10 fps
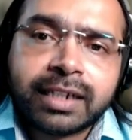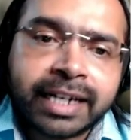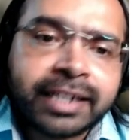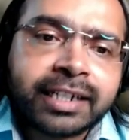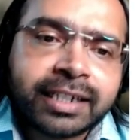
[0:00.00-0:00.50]

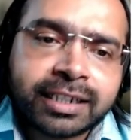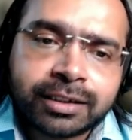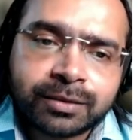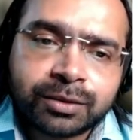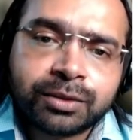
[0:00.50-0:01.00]
entities.
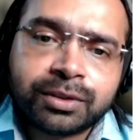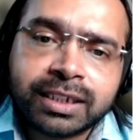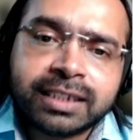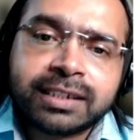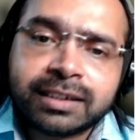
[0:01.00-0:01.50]
So
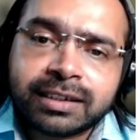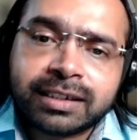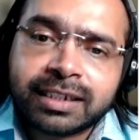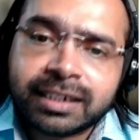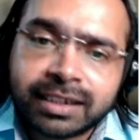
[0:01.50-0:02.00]
these
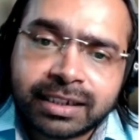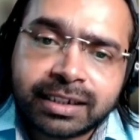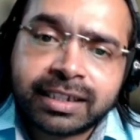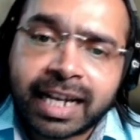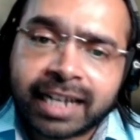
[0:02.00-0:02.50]

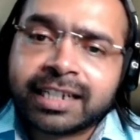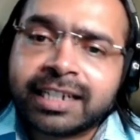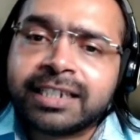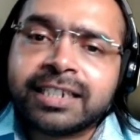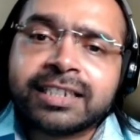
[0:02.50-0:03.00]
character
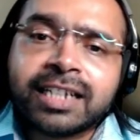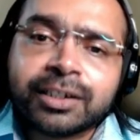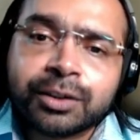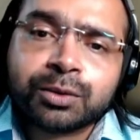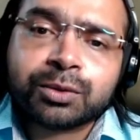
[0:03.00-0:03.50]
entities are
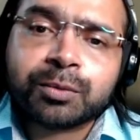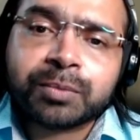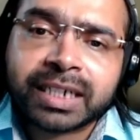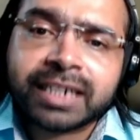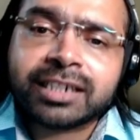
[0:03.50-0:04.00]
used to
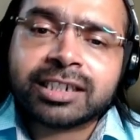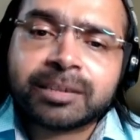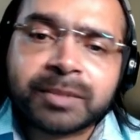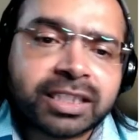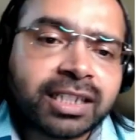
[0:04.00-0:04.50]
print
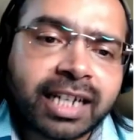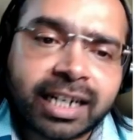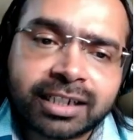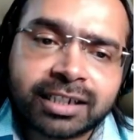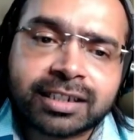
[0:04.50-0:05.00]
special
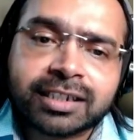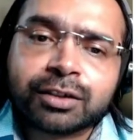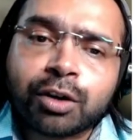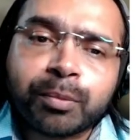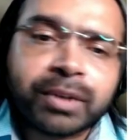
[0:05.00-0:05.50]
characters such
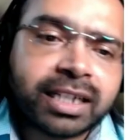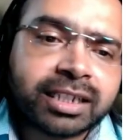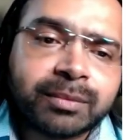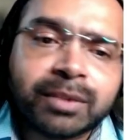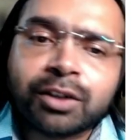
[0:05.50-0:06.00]
as copyright
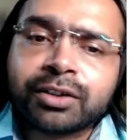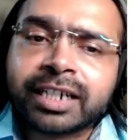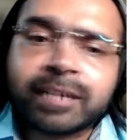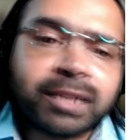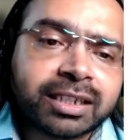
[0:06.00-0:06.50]
symbol or
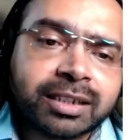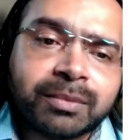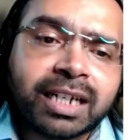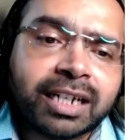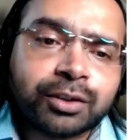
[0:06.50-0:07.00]
trademark
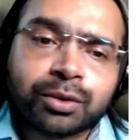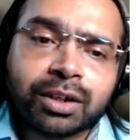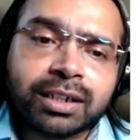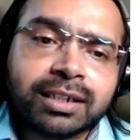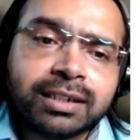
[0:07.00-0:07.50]
symbol and so
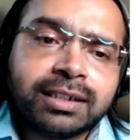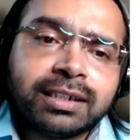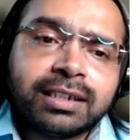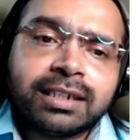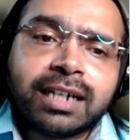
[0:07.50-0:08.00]
on.
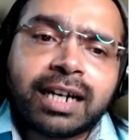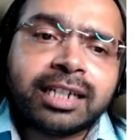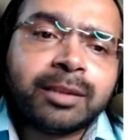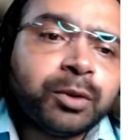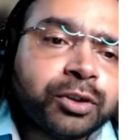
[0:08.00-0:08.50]

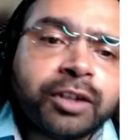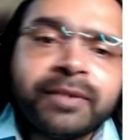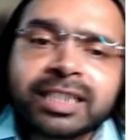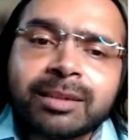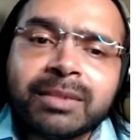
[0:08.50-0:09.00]
And the beauty of
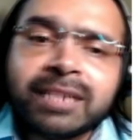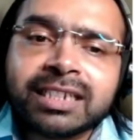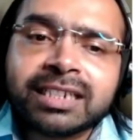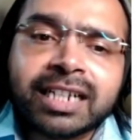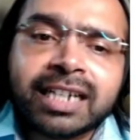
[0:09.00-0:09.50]
XML
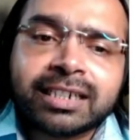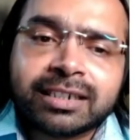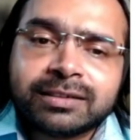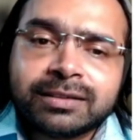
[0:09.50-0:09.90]
is that